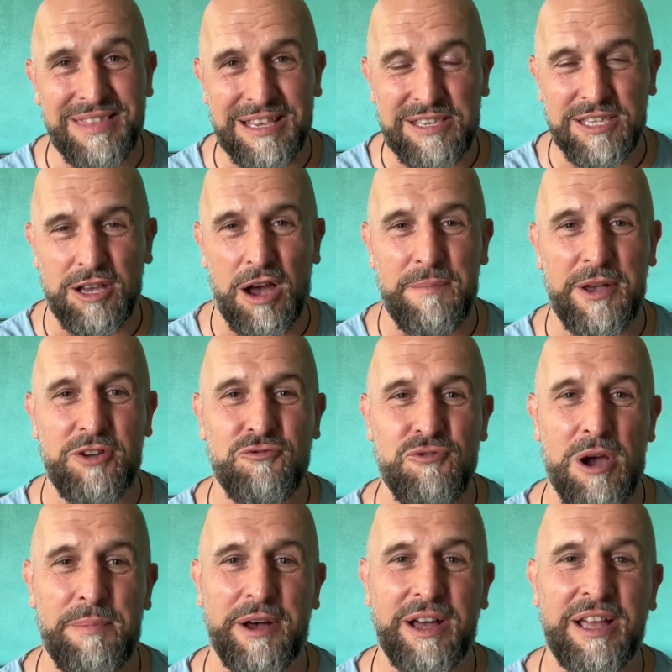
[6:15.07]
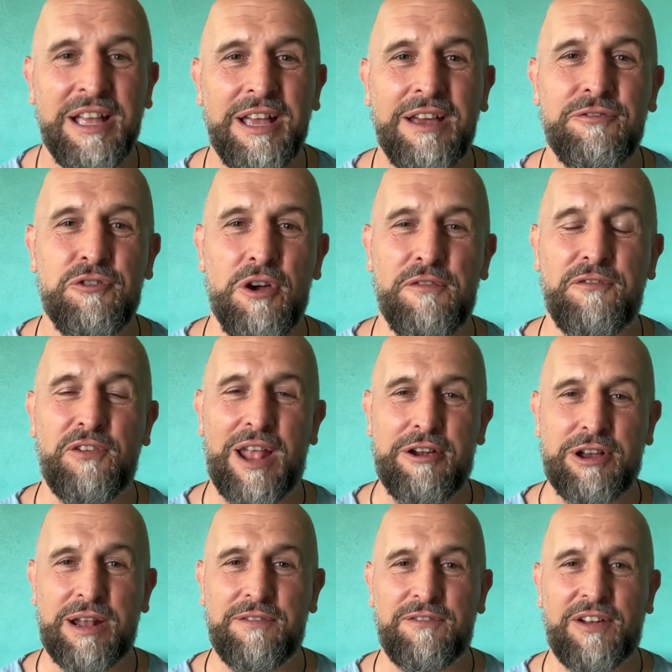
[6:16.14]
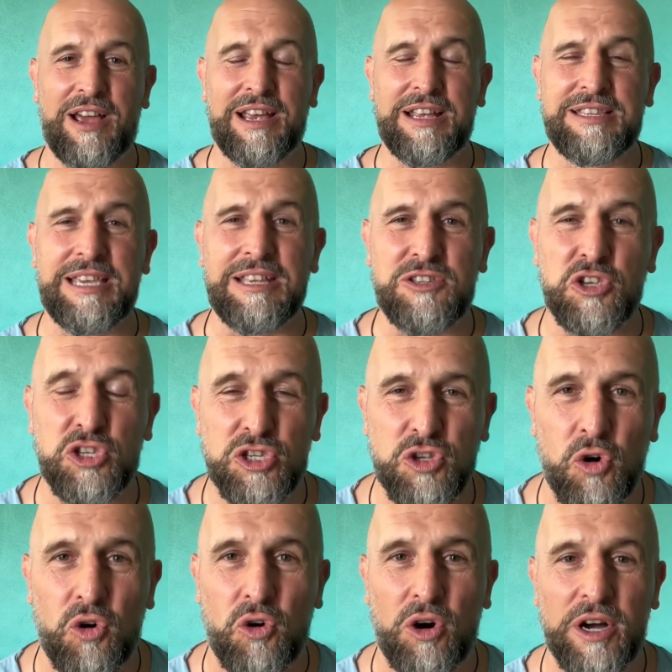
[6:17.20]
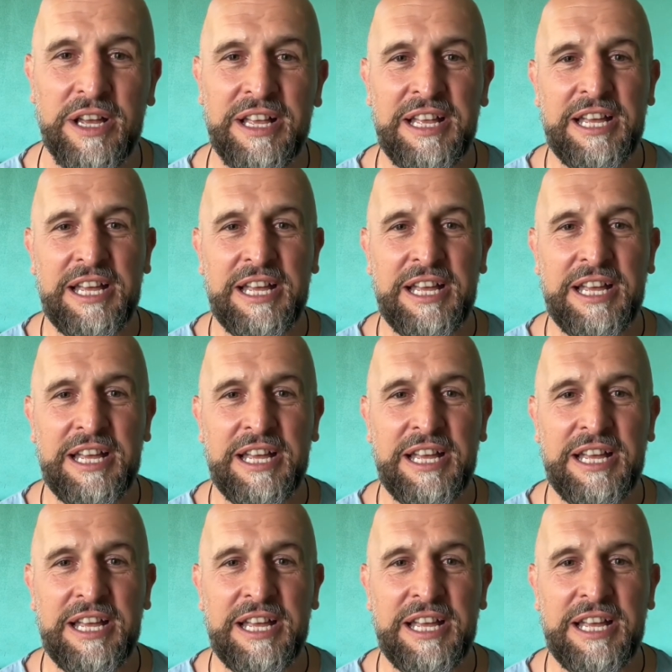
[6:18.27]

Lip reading: This time a grubber for a Flaherty to score.